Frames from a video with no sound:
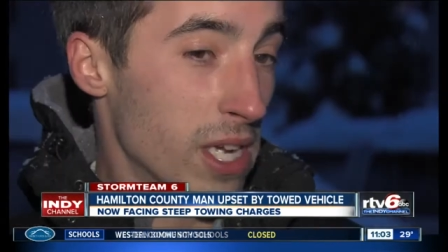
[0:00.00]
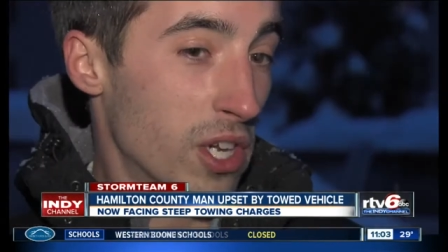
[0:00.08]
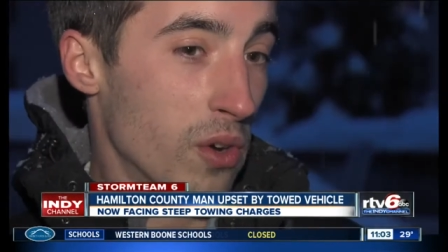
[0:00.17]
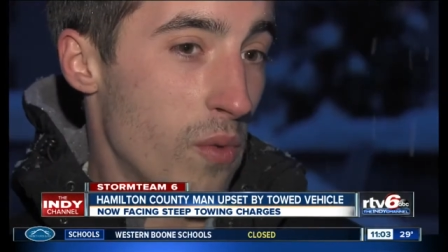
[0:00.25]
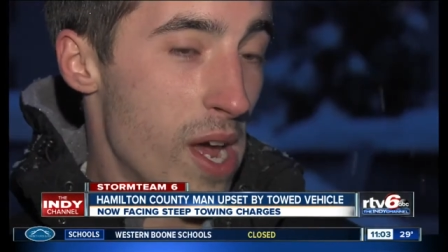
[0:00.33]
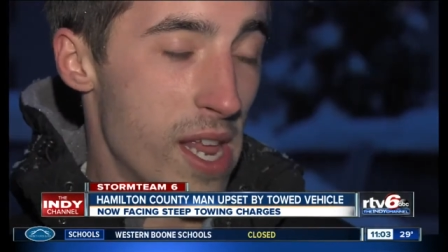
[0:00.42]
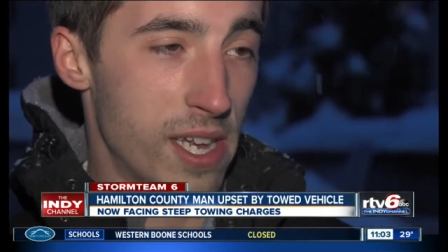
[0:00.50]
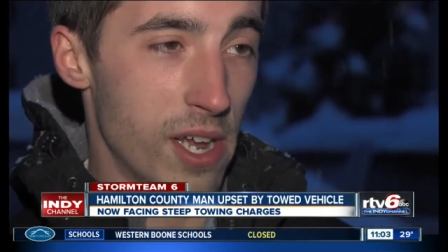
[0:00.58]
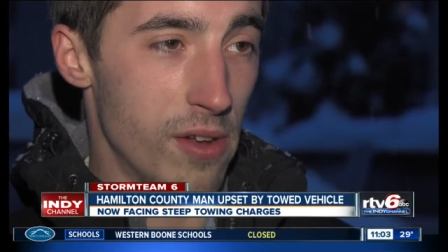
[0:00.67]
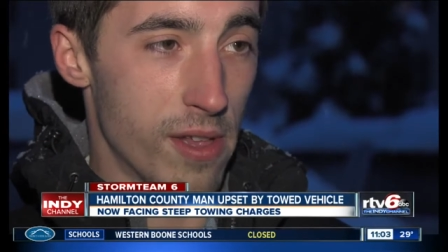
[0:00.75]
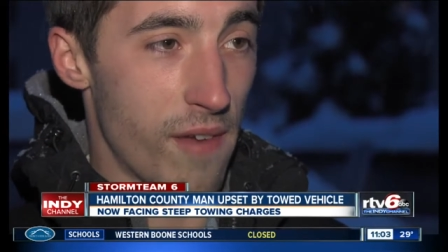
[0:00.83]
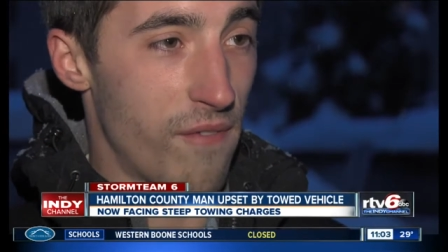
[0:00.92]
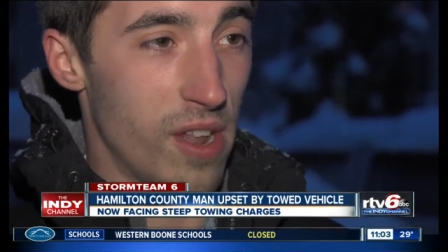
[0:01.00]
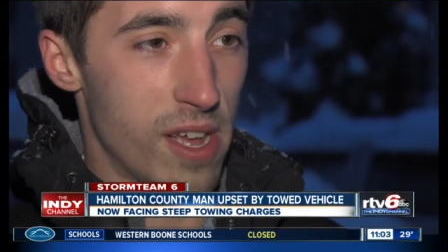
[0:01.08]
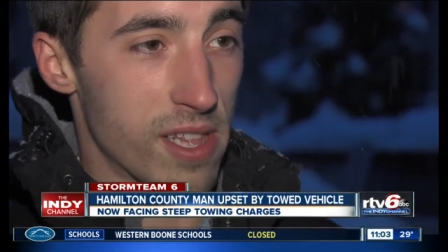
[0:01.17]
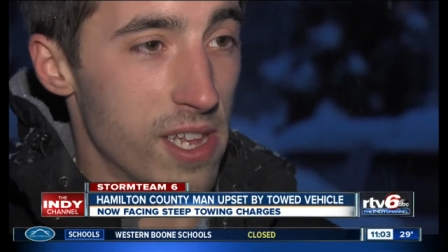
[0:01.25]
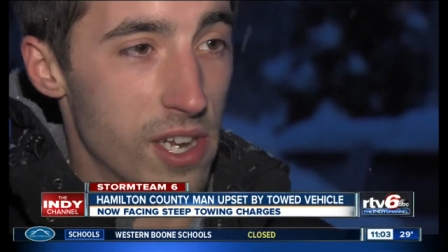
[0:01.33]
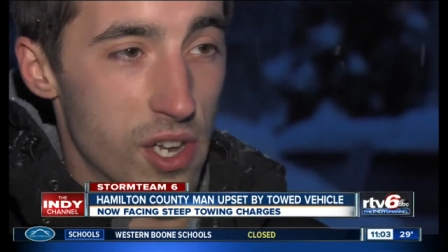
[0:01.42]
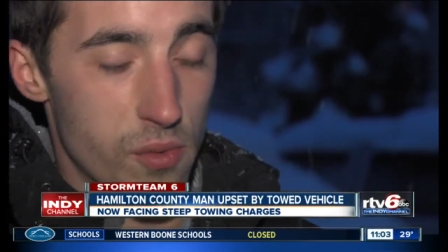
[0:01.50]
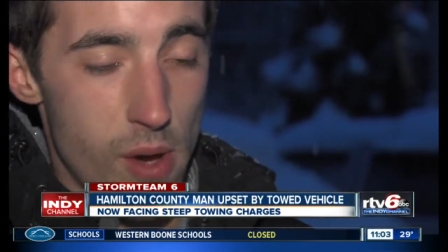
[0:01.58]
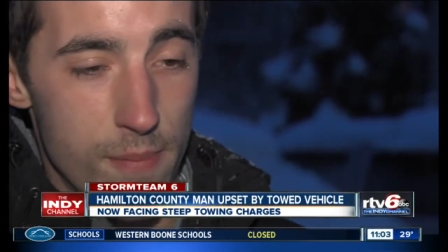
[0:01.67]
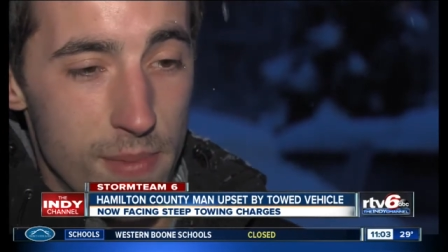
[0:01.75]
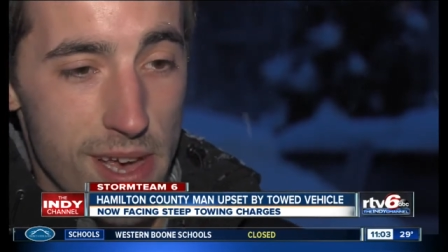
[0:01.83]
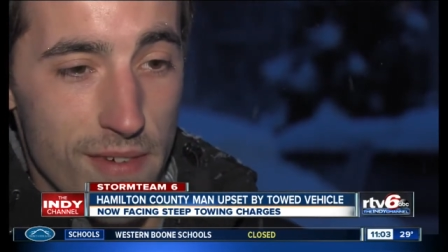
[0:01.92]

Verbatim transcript: not sure why they towed it. I feel like they just swiped it